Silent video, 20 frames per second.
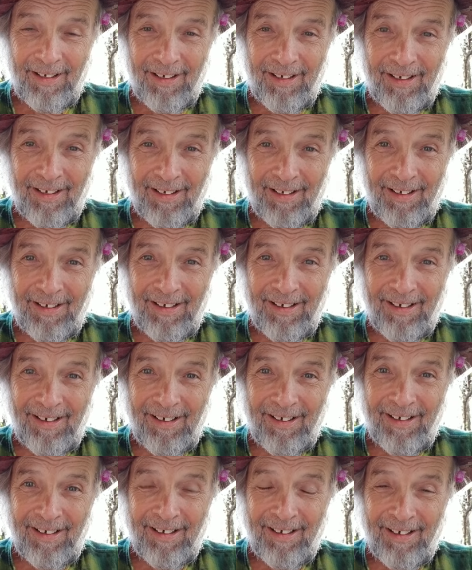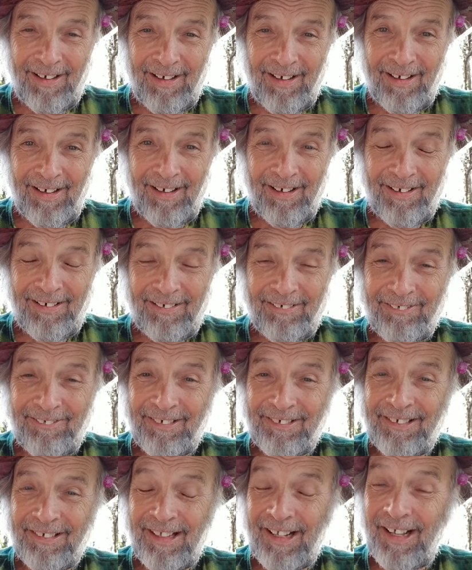Uh,
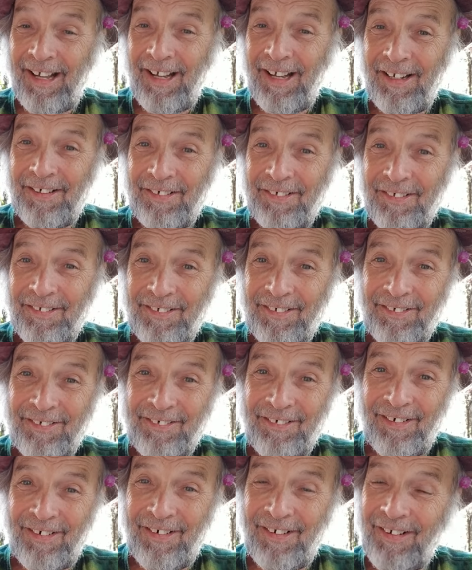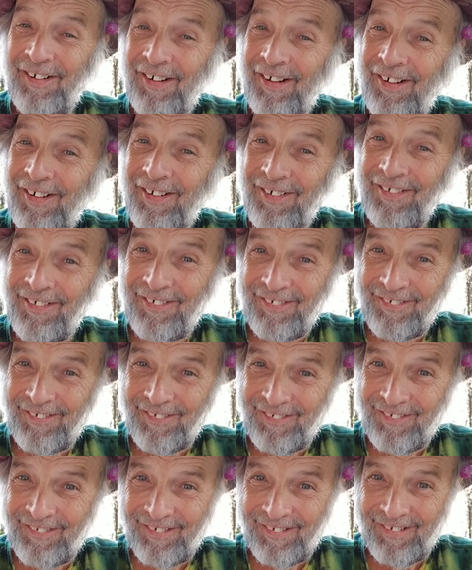relax and enjoy
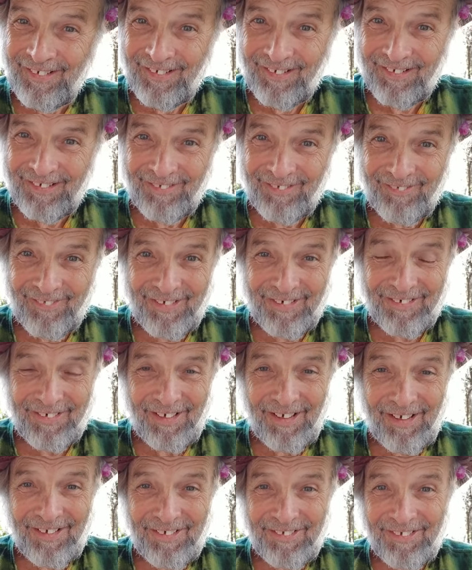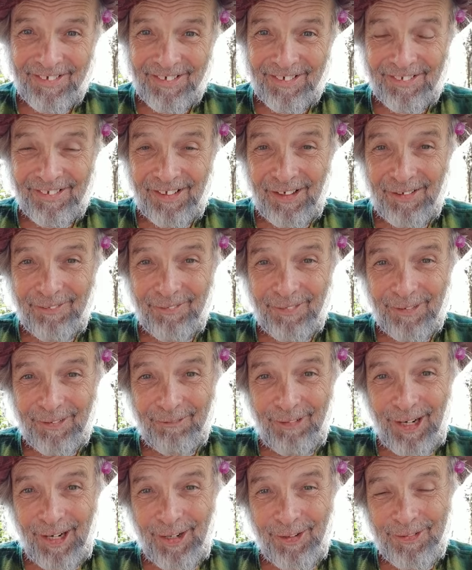all the fantastic life
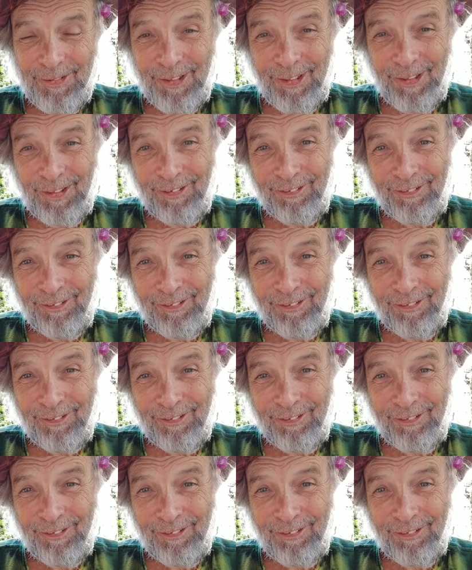around you.